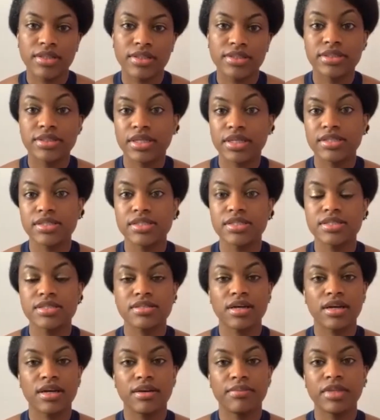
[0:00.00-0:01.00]
does.
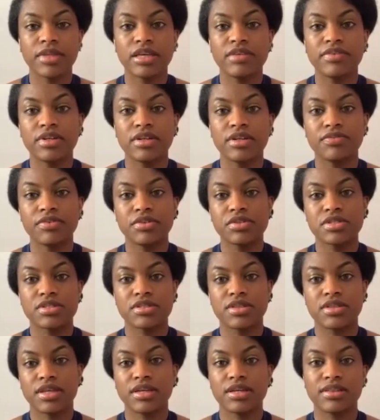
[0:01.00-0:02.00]
Even if you
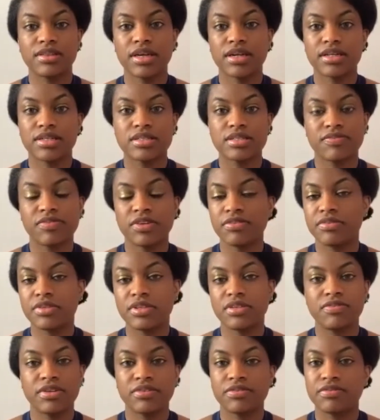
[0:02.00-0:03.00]
think that it's
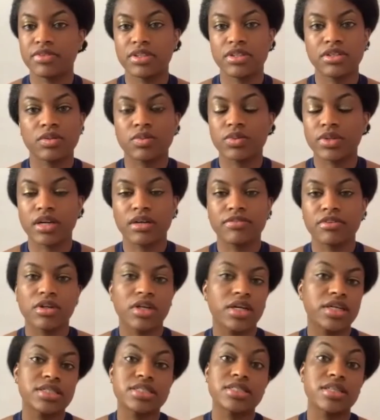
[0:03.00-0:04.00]
50-50 or whatever,
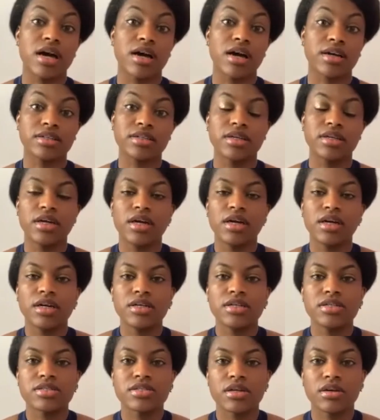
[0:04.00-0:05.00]
it's not.
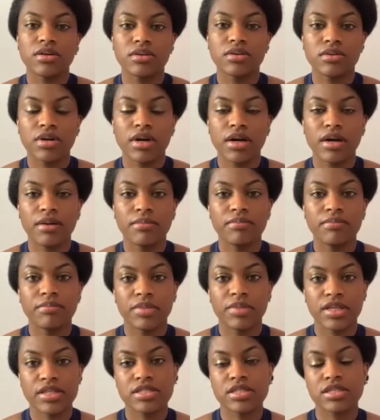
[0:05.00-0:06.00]
So
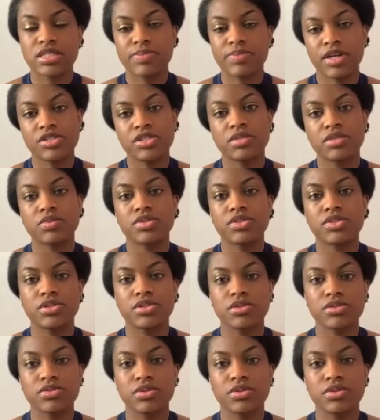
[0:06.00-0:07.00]
because especially with
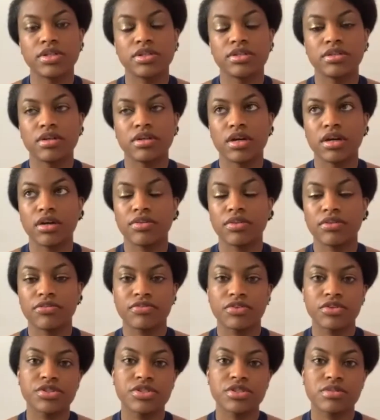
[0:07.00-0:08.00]
children, the
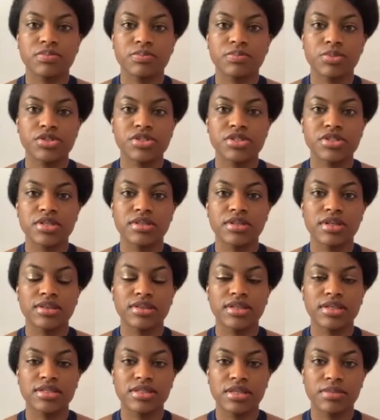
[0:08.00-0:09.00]
first person that
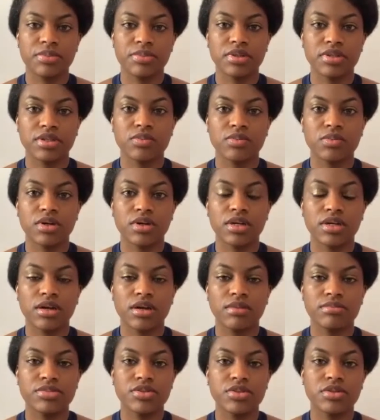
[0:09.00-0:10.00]
they typically want to
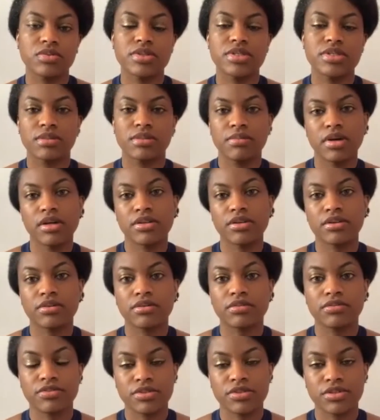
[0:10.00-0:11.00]
come to is the
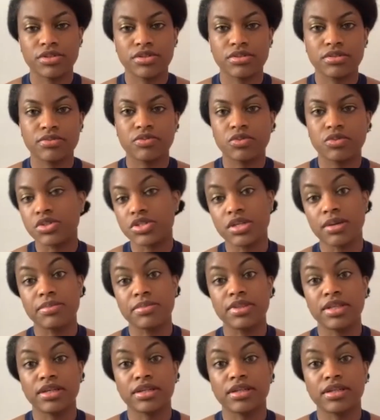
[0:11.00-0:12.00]
mother for
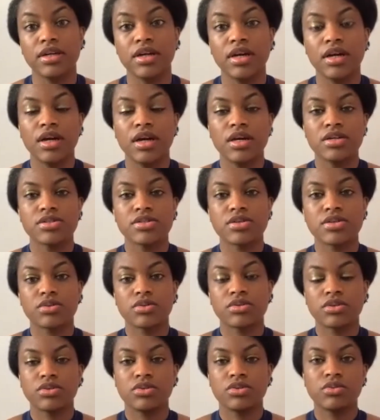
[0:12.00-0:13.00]
something. So
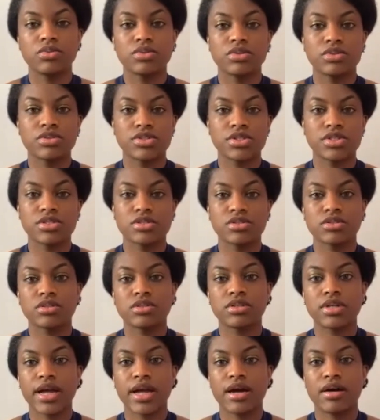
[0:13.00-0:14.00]
you will just
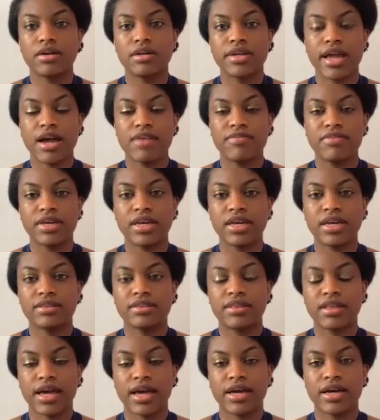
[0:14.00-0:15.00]
learn how to navigate
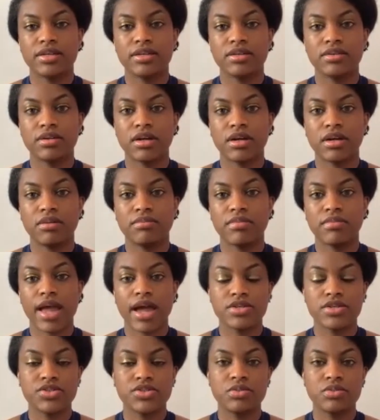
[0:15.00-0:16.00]
that
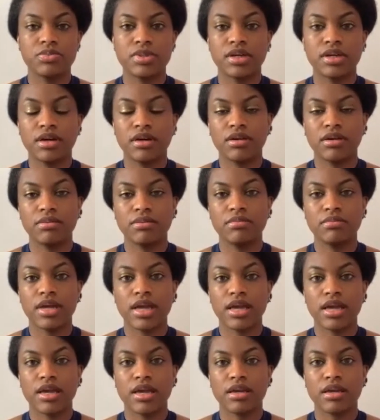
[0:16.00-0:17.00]
as you become
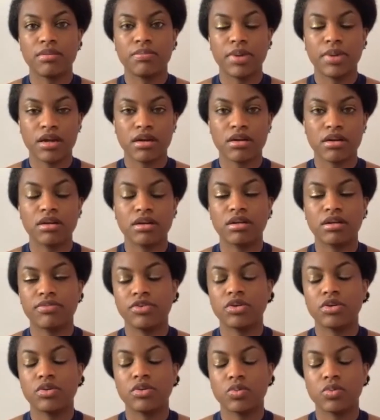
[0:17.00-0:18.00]
a parent, if
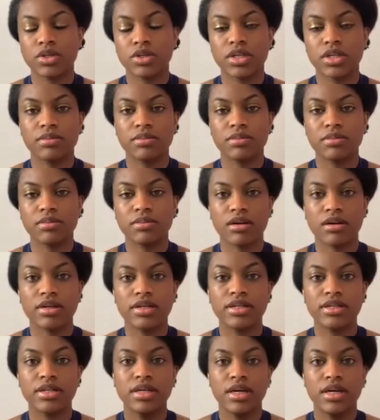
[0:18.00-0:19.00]
you're a working
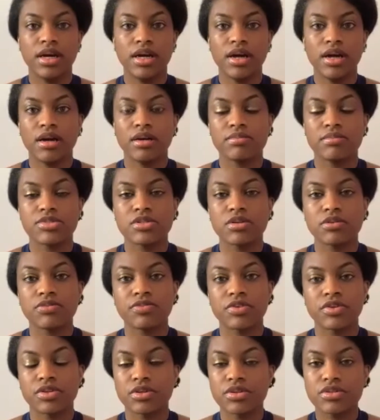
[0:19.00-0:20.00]
parent. So
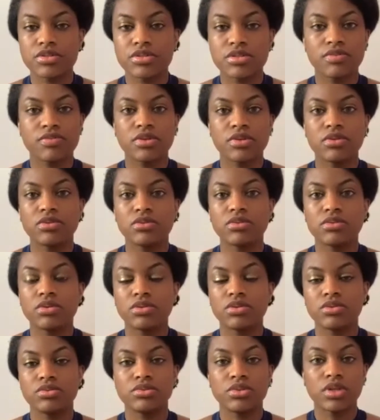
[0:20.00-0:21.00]
for those of you
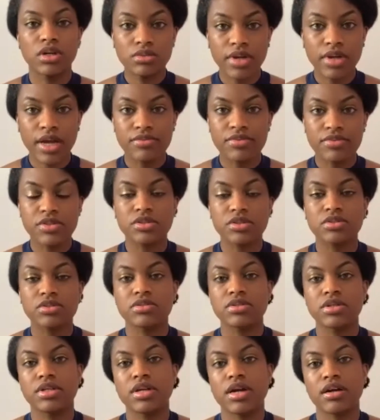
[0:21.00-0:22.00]
who don't have
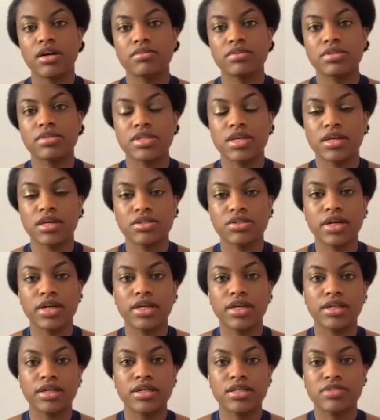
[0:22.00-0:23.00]
children, I would say try
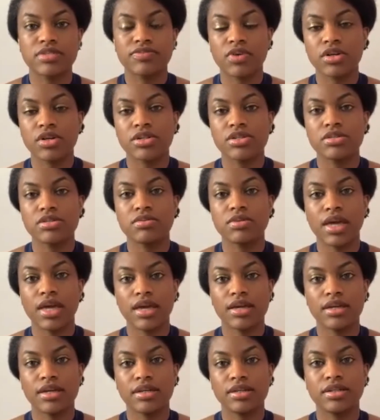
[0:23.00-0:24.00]
to get as far as you
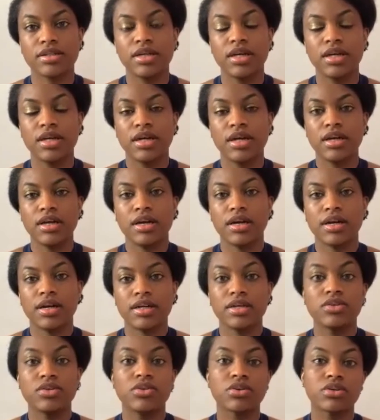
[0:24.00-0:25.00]
can
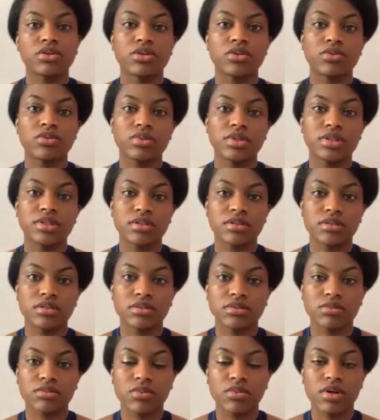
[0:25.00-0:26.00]
in your
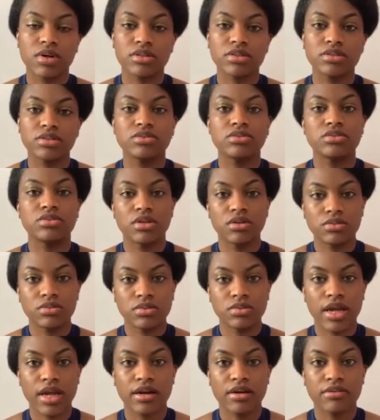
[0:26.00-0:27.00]
career while you
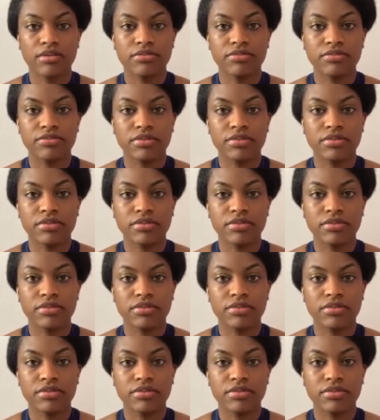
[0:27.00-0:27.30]
don't have